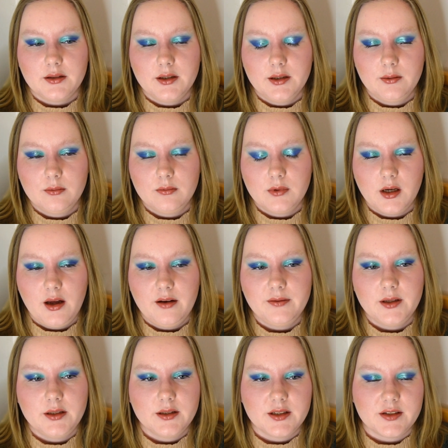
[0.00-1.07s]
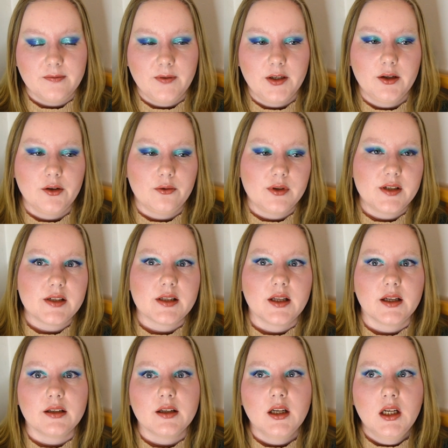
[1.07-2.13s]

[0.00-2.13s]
I will have in this video, is that